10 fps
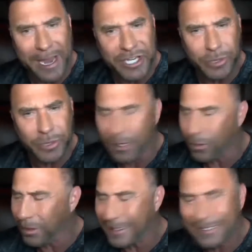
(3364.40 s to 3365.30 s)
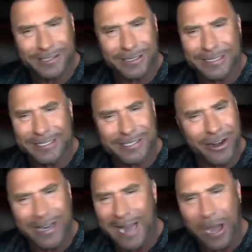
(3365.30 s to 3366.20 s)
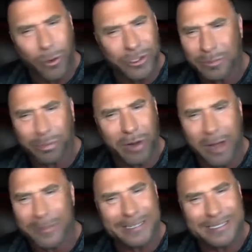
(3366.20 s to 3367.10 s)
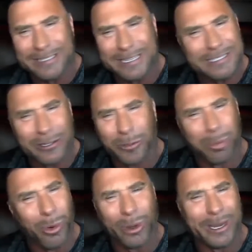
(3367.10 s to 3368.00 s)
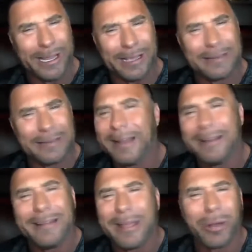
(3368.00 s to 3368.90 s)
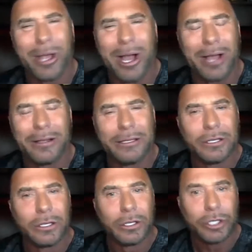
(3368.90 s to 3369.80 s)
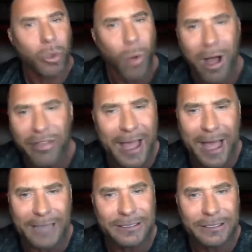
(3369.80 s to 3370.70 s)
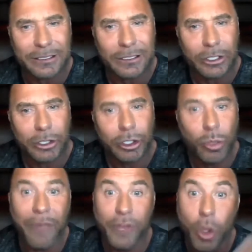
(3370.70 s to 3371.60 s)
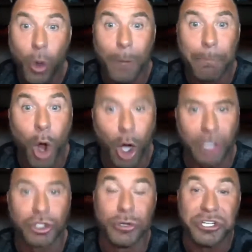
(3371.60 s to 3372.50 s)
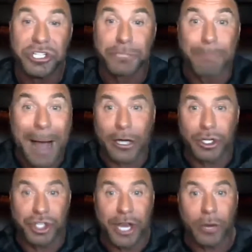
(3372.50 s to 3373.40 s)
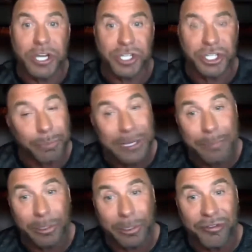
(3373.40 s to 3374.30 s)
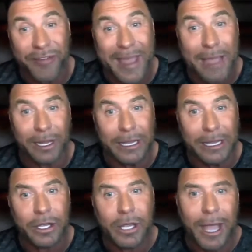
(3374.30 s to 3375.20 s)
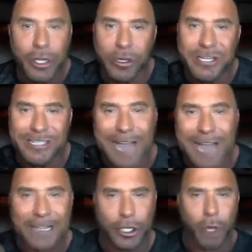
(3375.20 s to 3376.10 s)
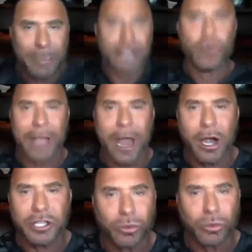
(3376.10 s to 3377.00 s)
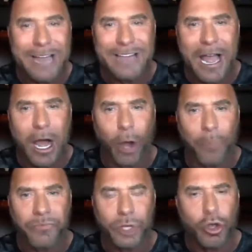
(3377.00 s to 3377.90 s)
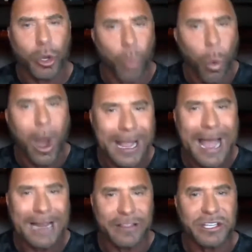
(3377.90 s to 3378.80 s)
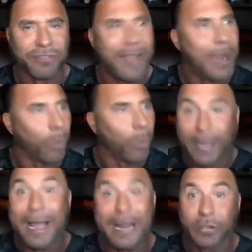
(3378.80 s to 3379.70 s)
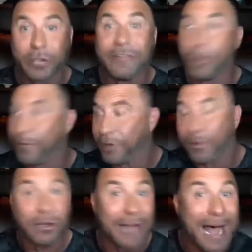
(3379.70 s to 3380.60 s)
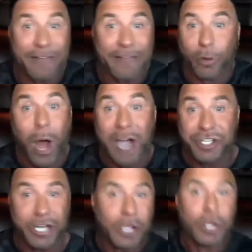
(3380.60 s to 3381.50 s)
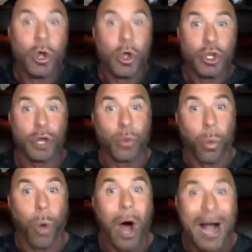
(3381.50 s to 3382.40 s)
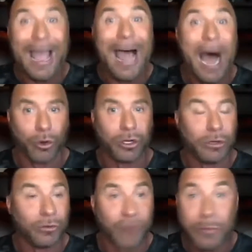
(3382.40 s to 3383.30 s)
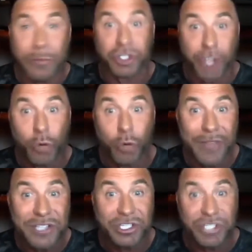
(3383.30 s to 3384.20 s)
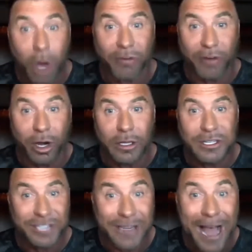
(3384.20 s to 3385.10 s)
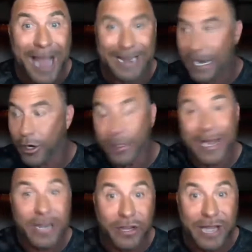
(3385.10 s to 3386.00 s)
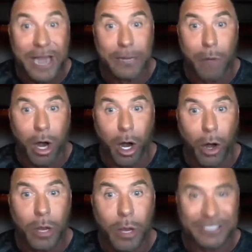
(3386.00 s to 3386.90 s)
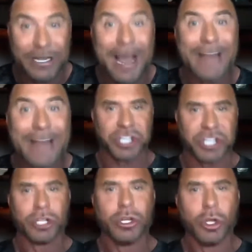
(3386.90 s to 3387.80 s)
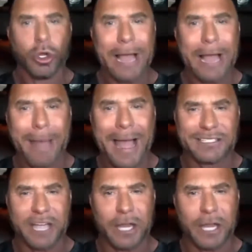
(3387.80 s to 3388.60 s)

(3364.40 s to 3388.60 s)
where they go, well, it started out with some problems, but it just gets a little boring, and then they were gone. You don't want that. You want your book to inspire generations of people in your family. And you can decide that you can be a new character right now. You can walk out of this event, walk out of your living room. If you're there live or watching it, you can walk out from your Zoom when this is over tonight. And I know you got another day tomorrow, but tonight you can just, like Max did,